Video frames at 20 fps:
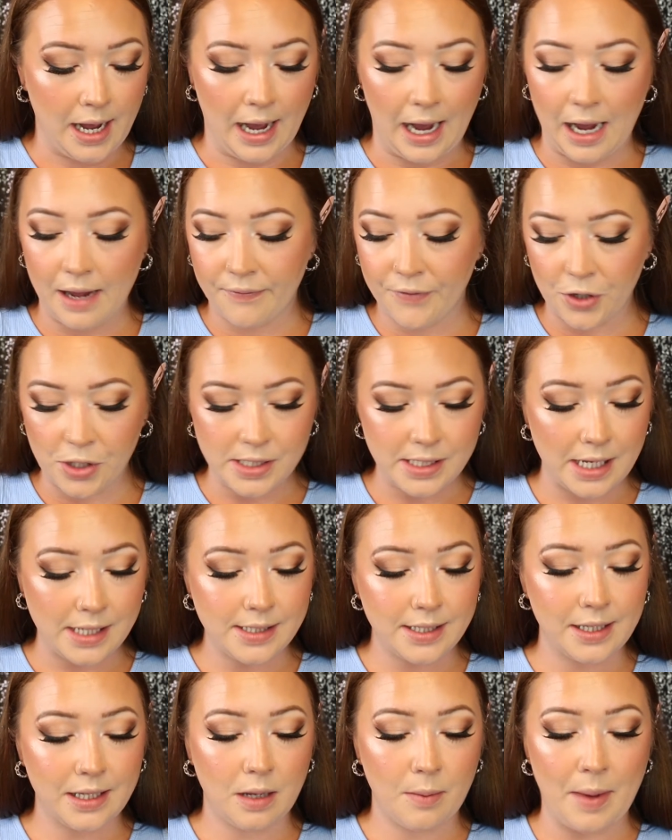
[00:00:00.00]
I first
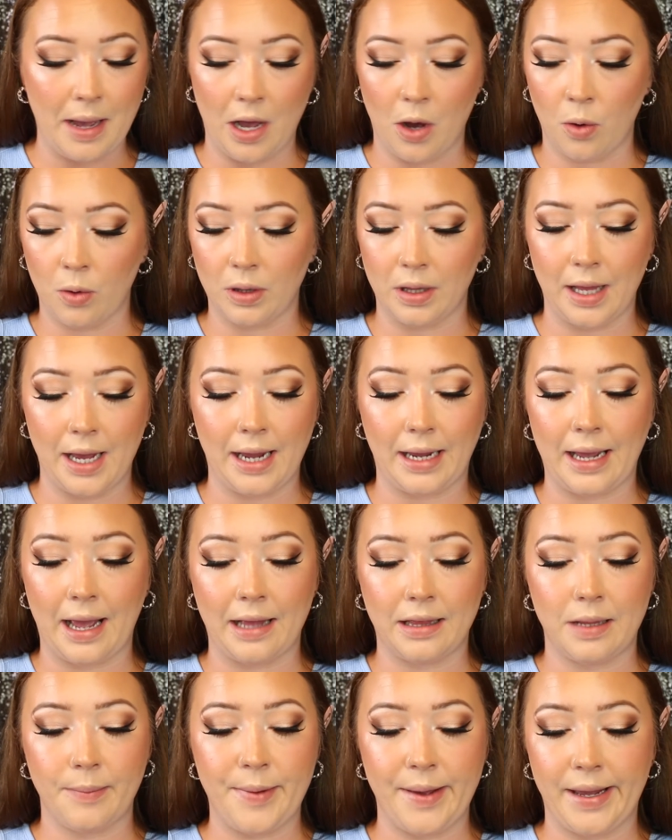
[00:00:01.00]
tested them out like
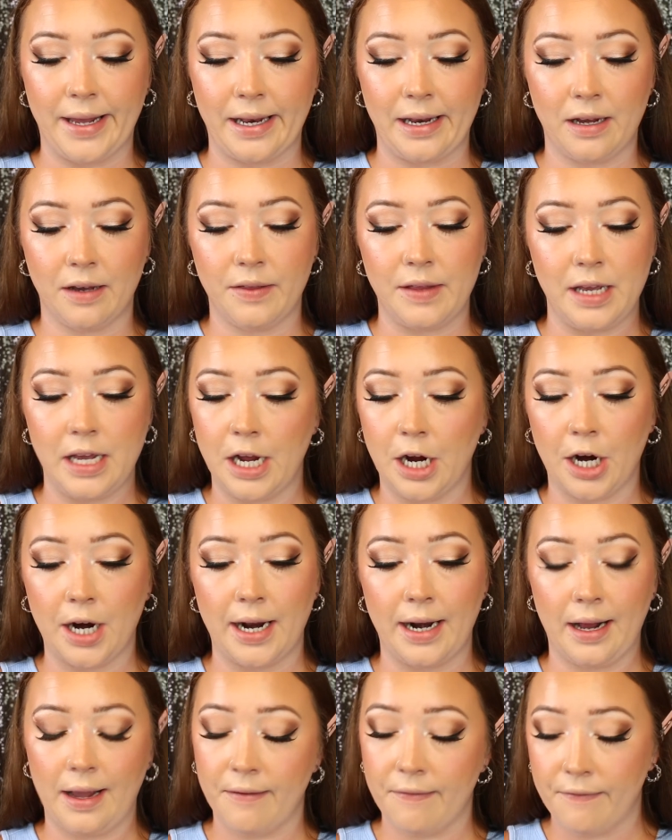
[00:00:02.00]
at the beginning of the year
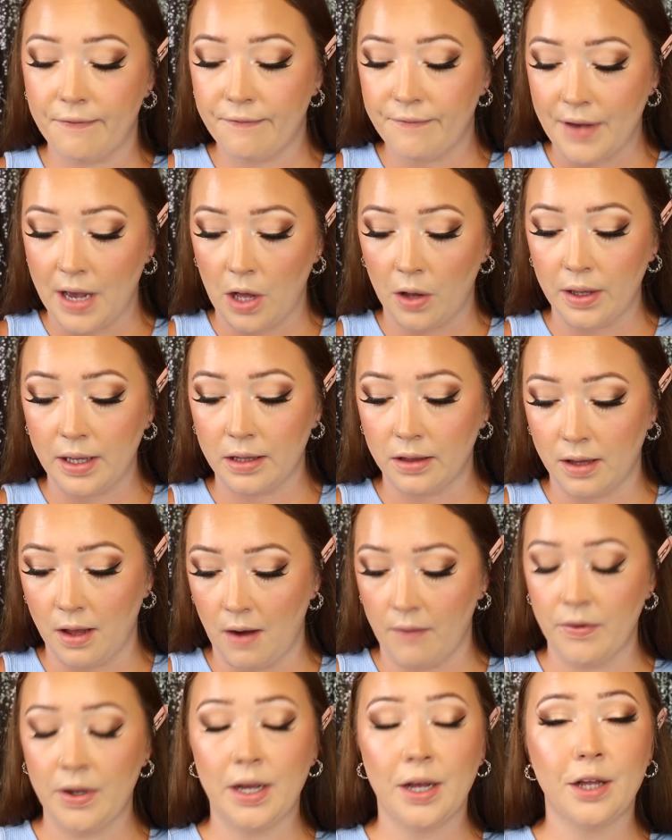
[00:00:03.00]
and I fell in
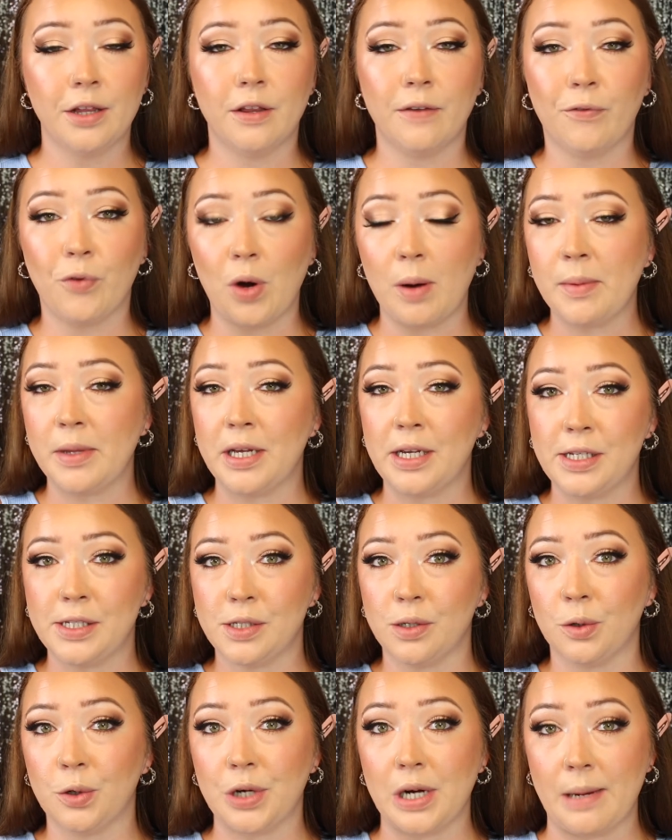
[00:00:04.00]
love. The formula is
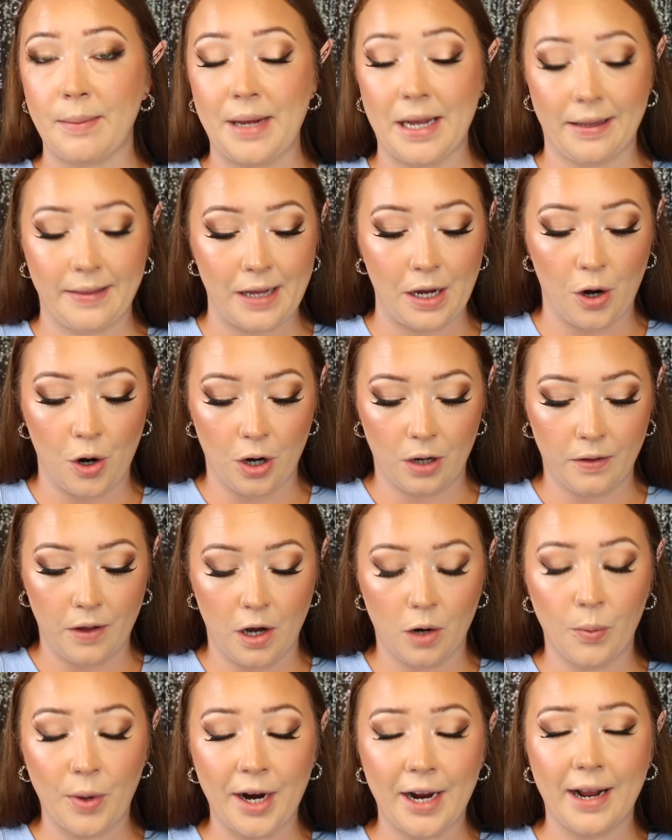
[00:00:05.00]
so creamy and they are
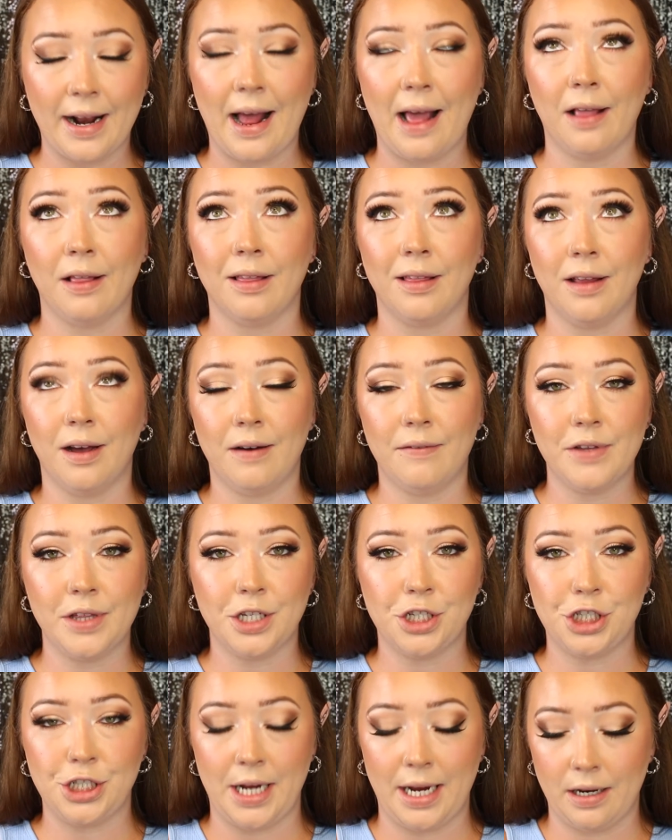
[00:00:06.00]
long wearing and I love the
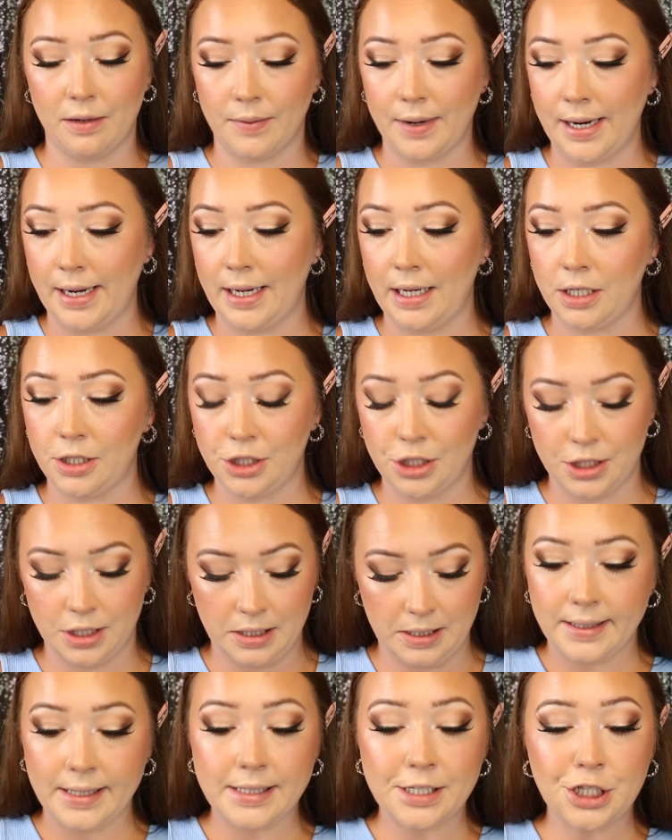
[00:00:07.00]
shade range.
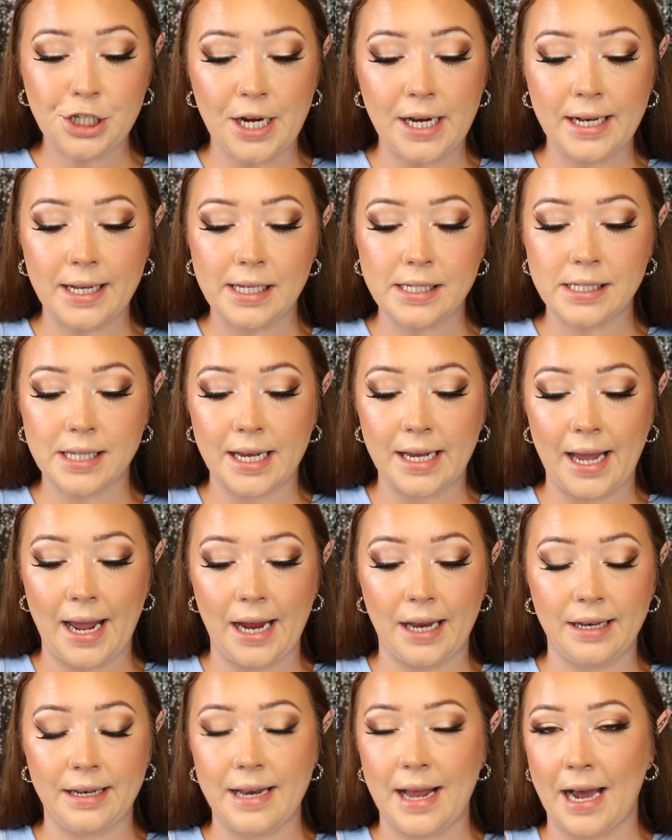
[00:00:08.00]
This shade is like
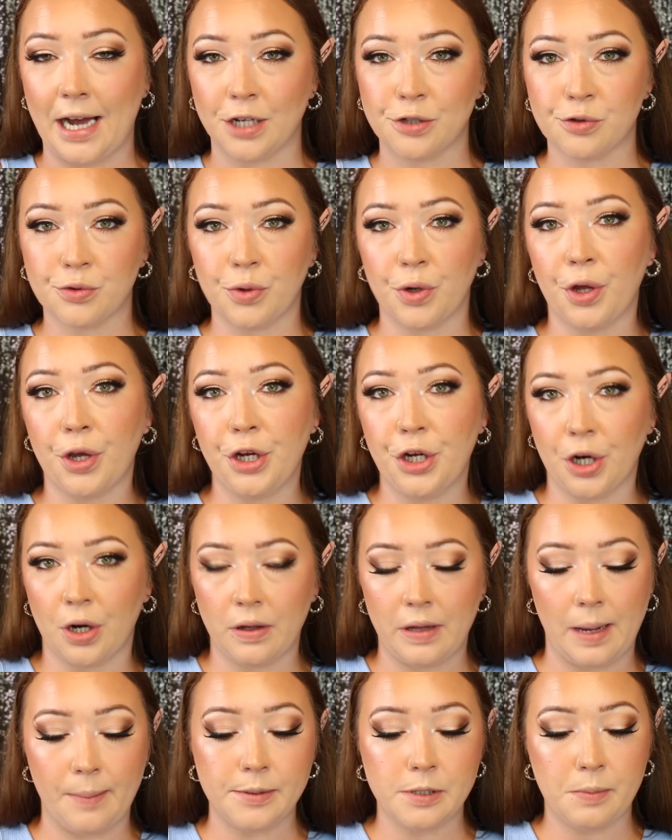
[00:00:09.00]
a natural Your
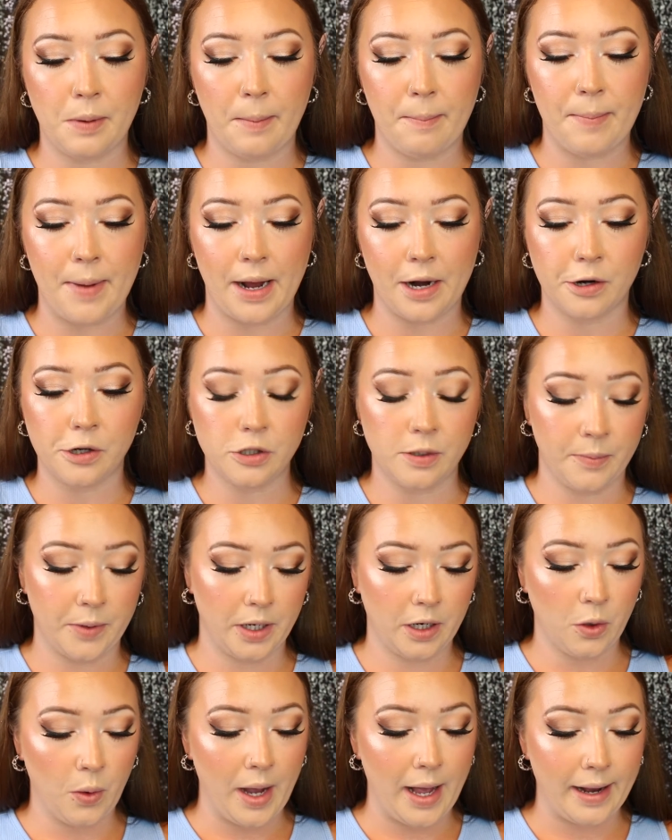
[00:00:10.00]
Lips but better. So I'm going
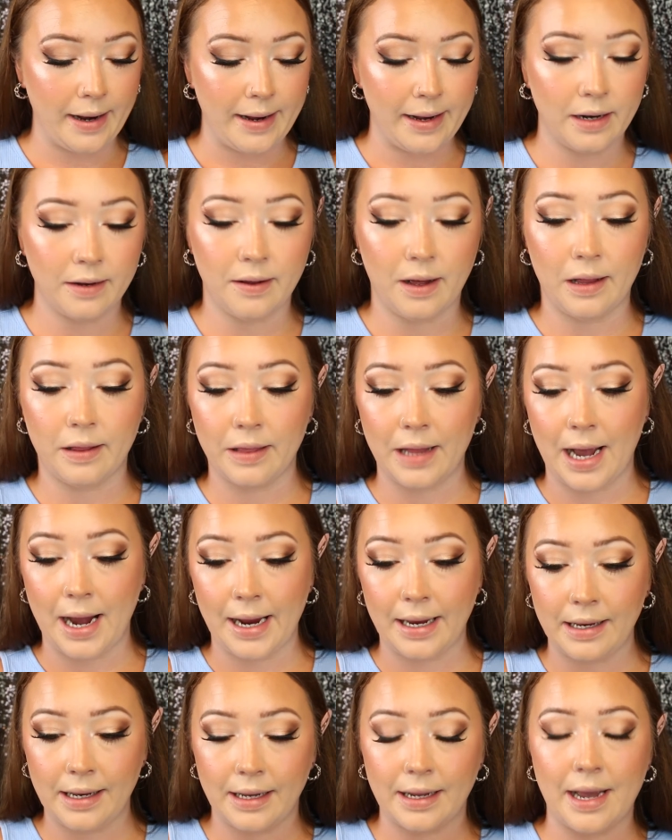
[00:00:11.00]
to go ahead and
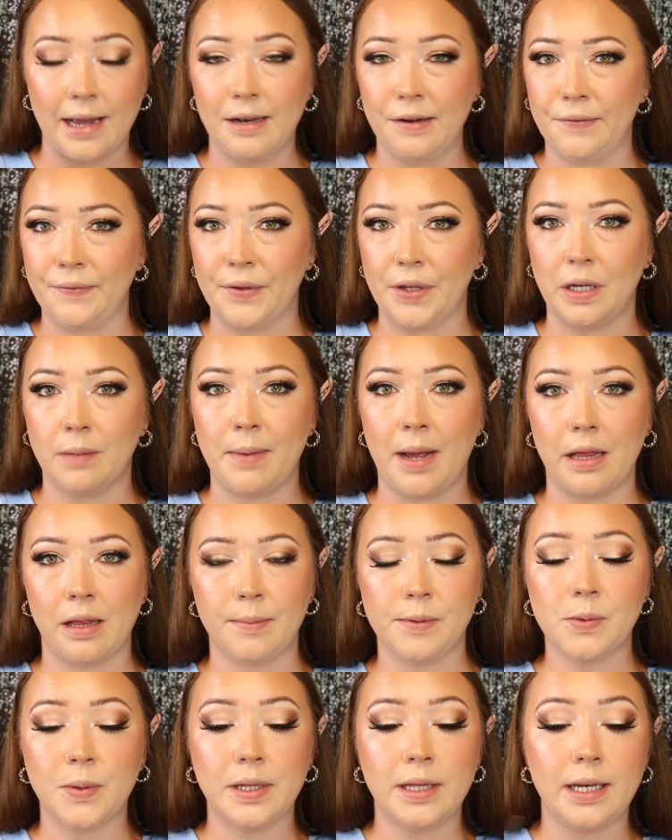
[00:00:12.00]
align and kind of fill in my
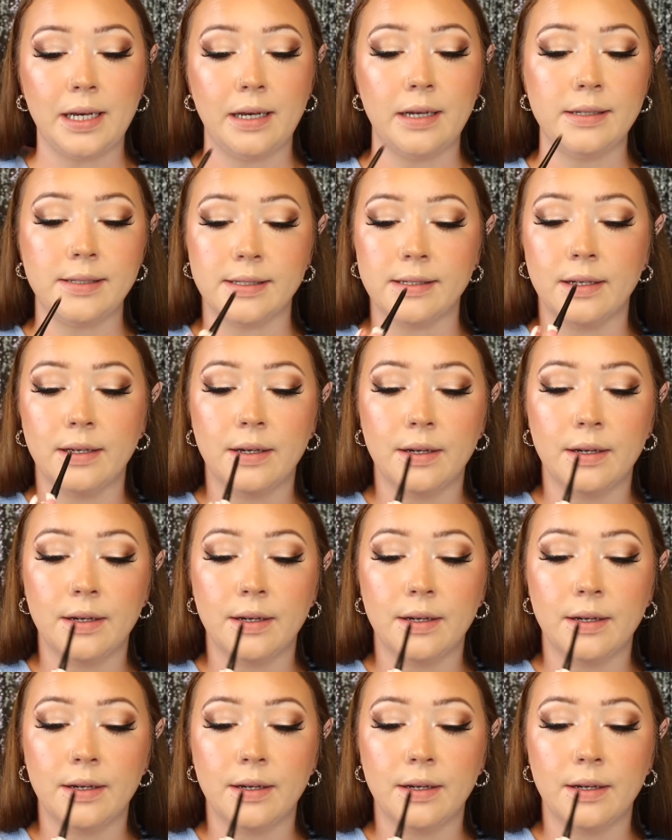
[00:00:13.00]
lips with this.